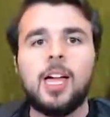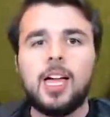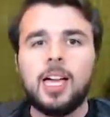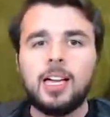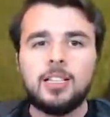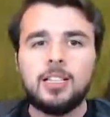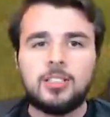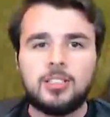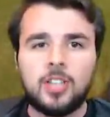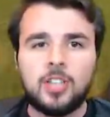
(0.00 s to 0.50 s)

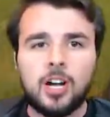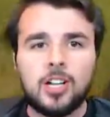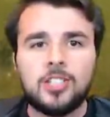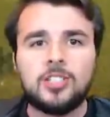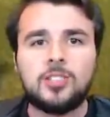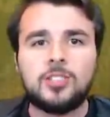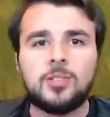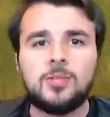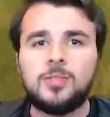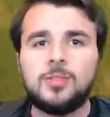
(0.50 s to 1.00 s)
It
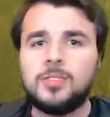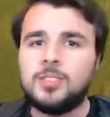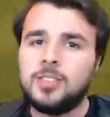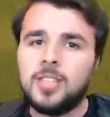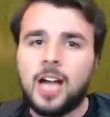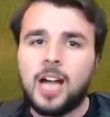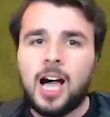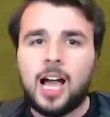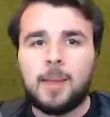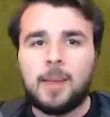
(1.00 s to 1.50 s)
does
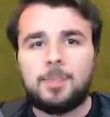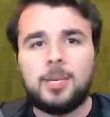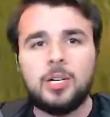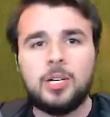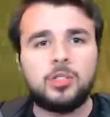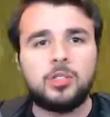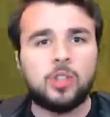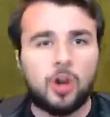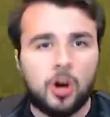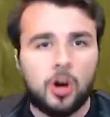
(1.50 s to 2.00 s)
not appeal
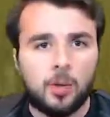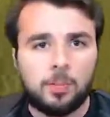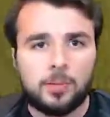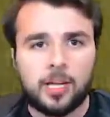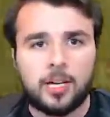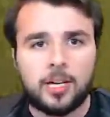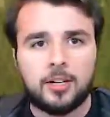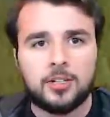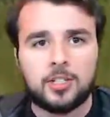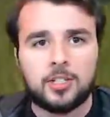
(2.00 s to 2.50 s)
to all
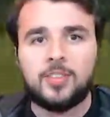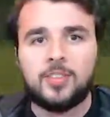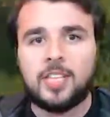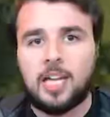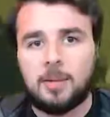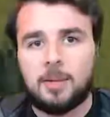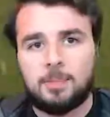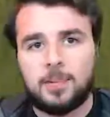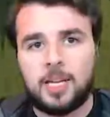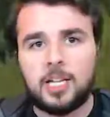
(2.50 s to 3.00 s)
players of the
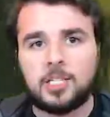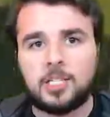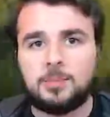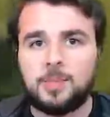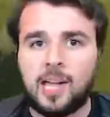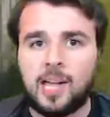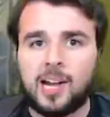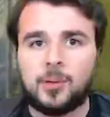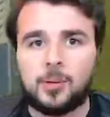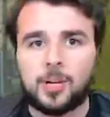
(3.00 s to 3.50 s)
FPS
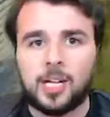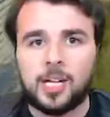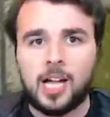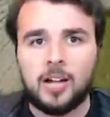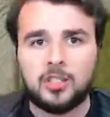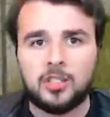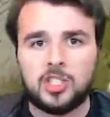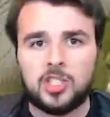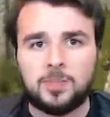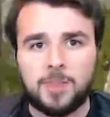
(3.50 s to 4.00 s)
Battle Royale
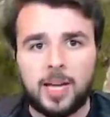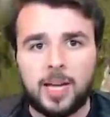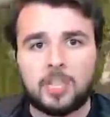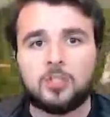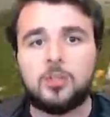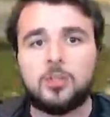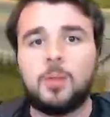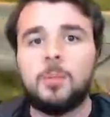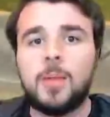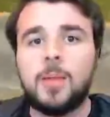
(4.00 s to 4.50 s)

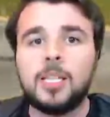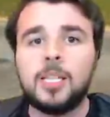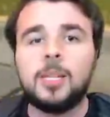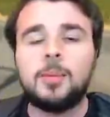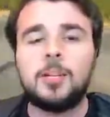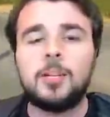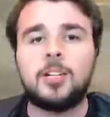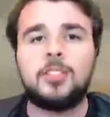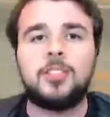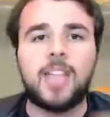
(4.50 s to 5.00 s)
spectrum, mainly
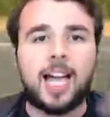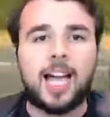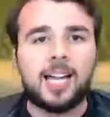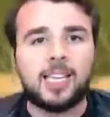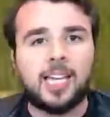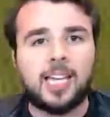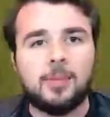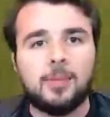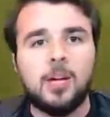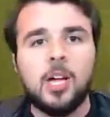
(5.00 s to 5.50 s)
because that
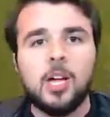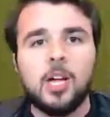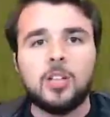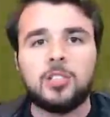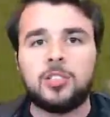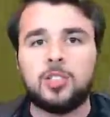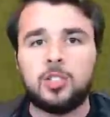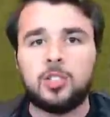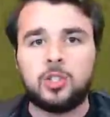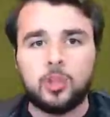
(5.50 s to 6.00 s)
game
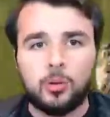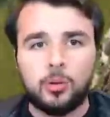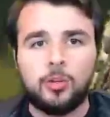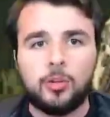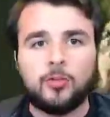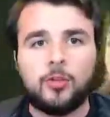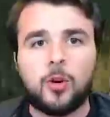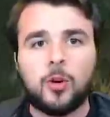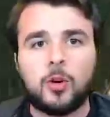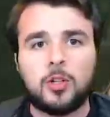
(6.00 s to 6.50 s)
doesn't solely
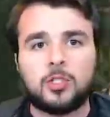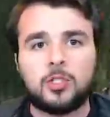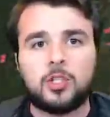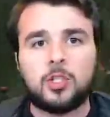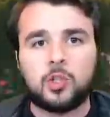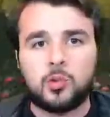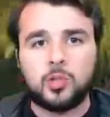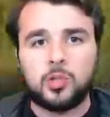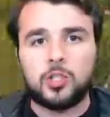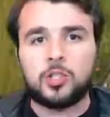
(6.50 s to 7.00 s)
focus on
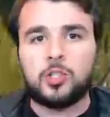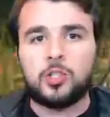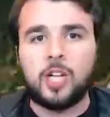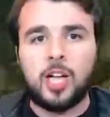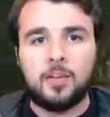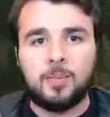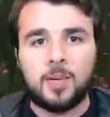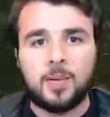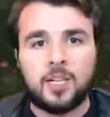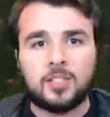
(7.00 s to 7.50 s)
traditional
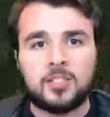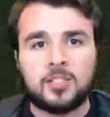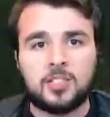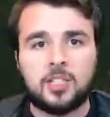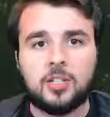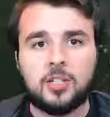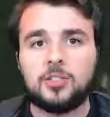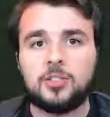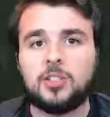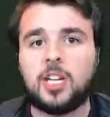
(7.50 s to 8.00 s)
FPS
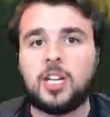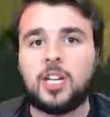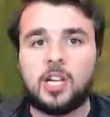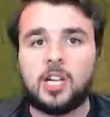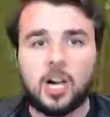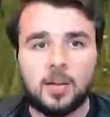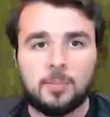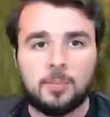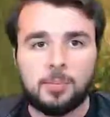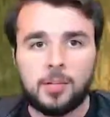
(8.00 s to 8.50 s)
skills like
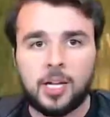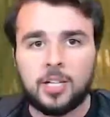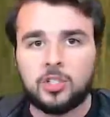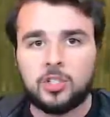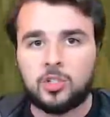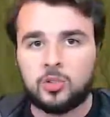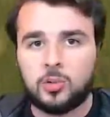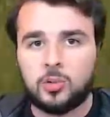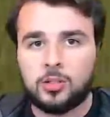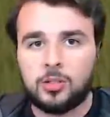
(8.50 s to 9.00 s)
gunplay
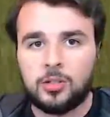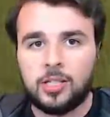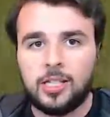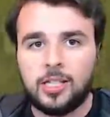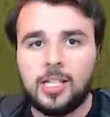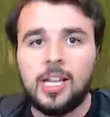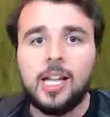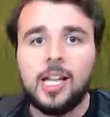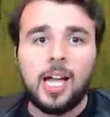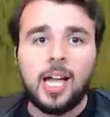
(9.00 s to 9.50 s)

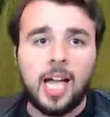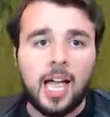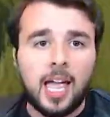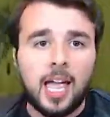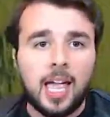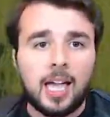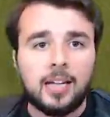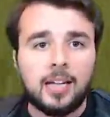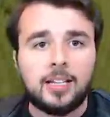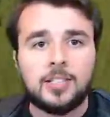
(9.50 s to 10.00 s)
strictly,
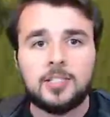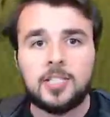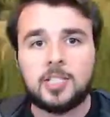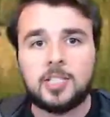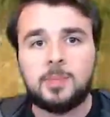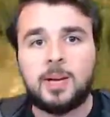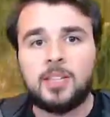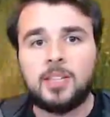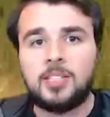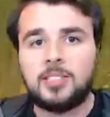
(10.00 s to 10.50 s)
and is less
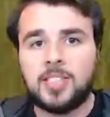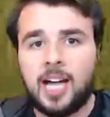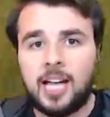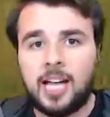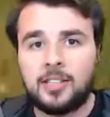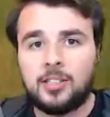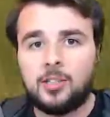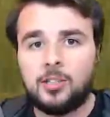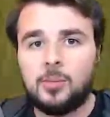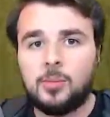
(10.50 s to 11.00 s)
about the
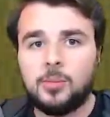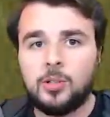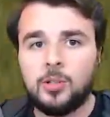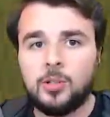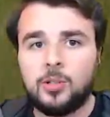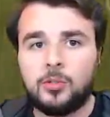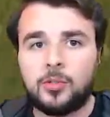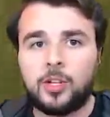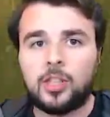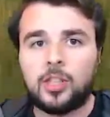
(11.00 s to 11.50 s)
tactical
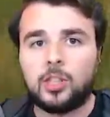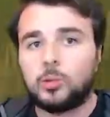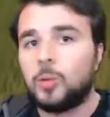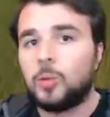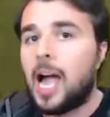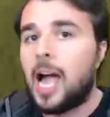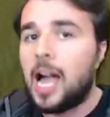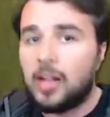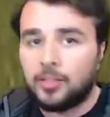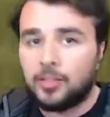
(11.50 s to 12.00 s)
maneuvering
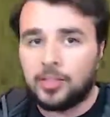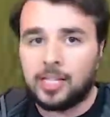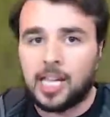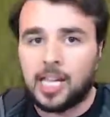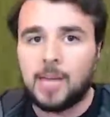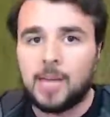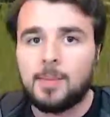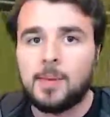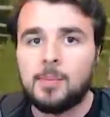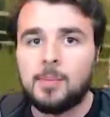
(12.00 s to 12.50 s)
throughout the
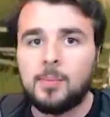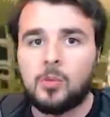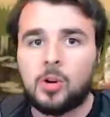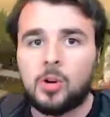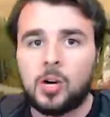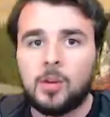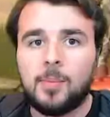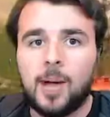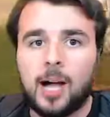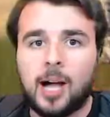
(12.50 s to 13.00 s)
game and
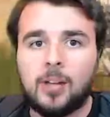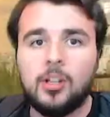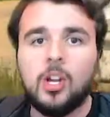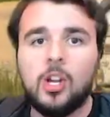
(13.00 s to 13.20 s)
more about